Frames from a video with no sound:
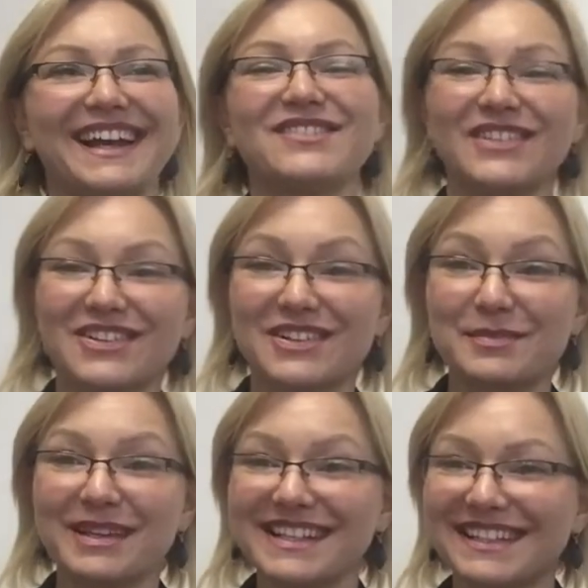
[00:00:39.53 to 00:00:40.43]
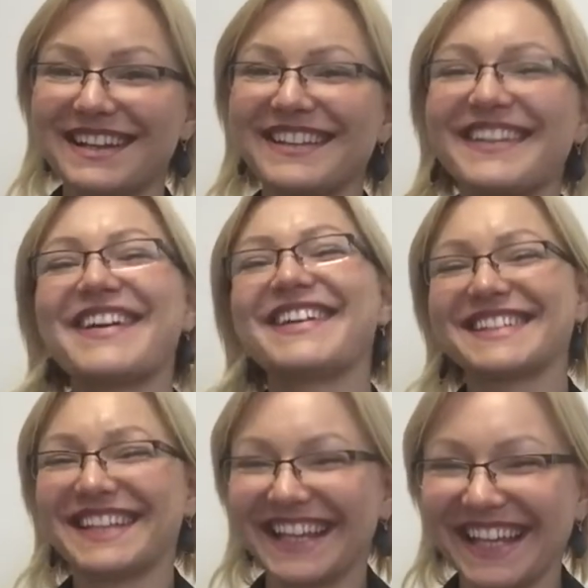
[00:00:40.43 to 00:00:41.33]
Vulnerability alert."
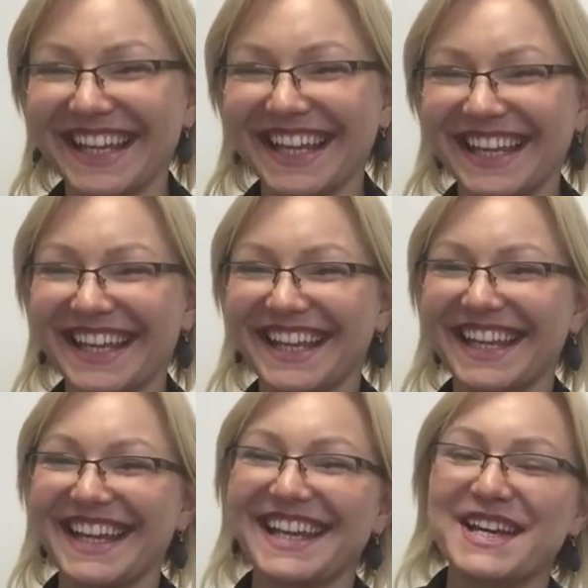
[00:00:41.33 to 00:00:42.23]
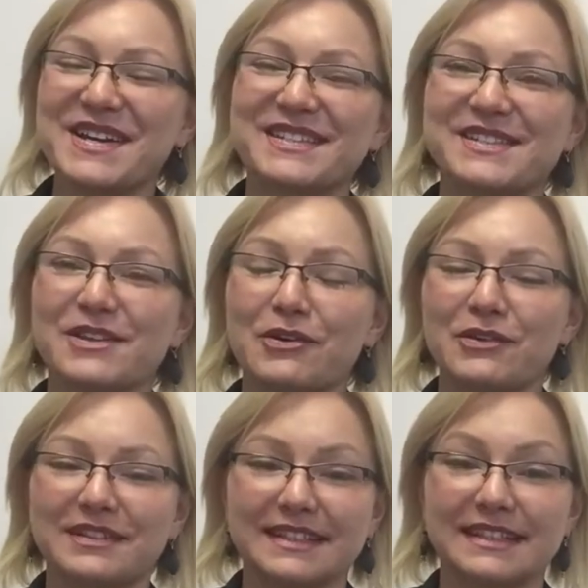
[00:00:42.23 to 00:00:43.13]

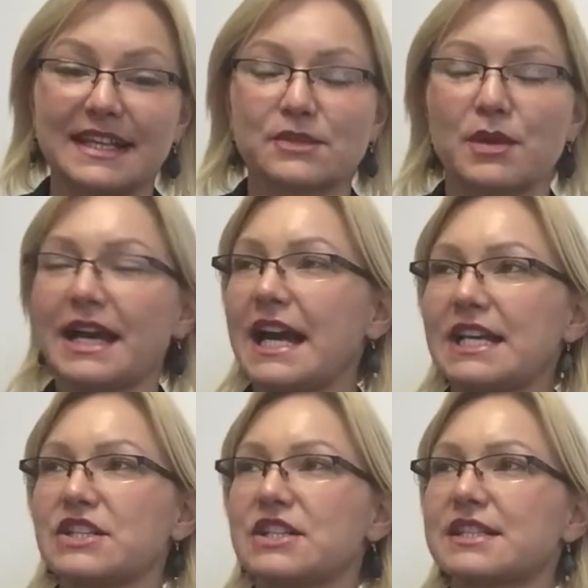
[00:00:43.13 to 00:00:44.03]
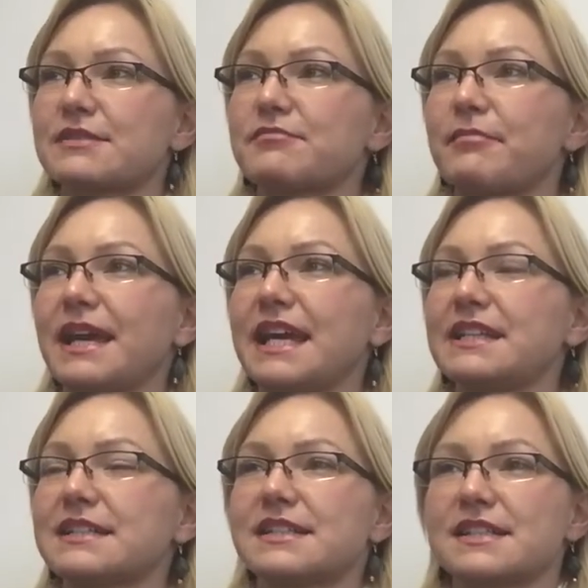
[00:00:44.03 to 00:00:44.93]
So that's why I just made
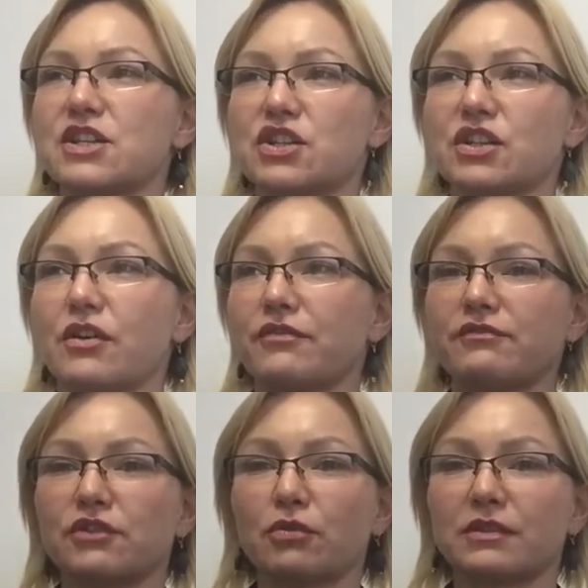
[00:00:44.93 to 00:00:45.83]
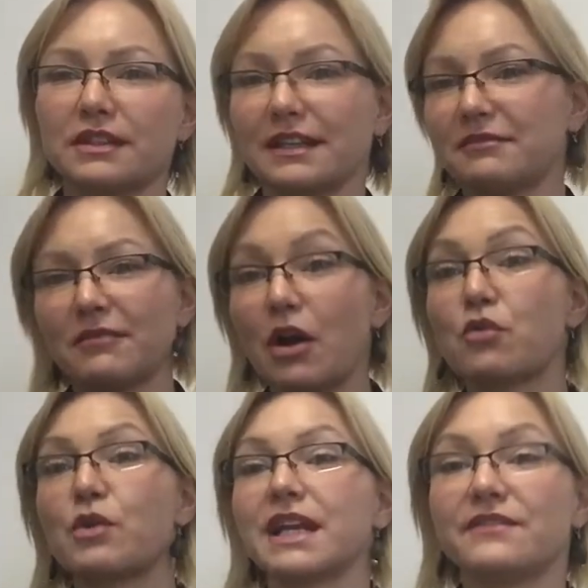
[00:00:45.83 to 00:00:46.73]
this decision of totally
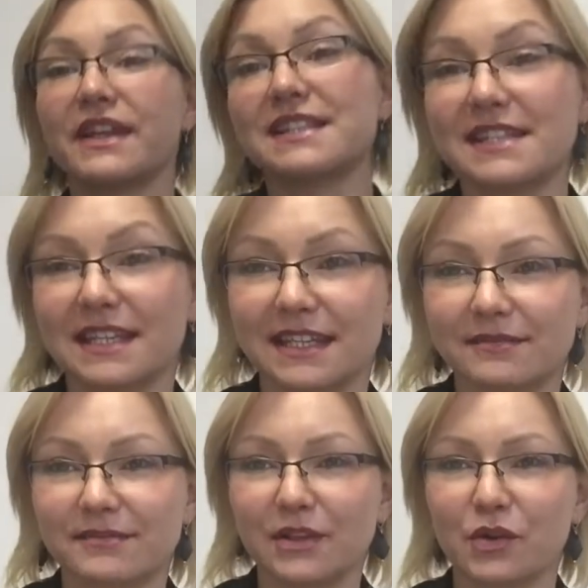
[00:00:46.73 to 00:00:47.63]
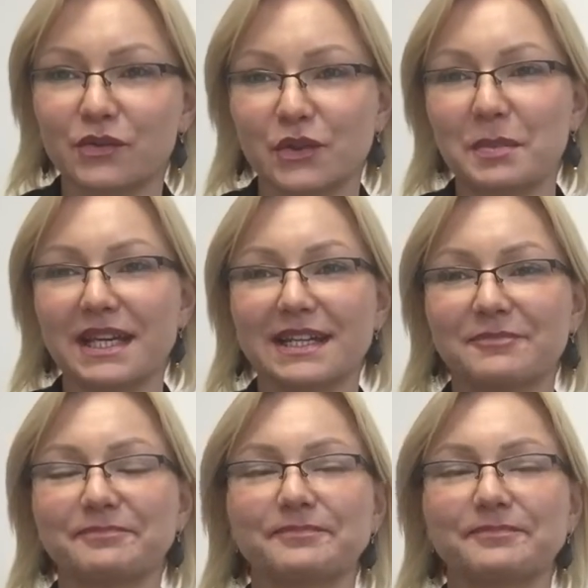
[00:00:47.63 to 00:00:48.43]
reinventing the whole topic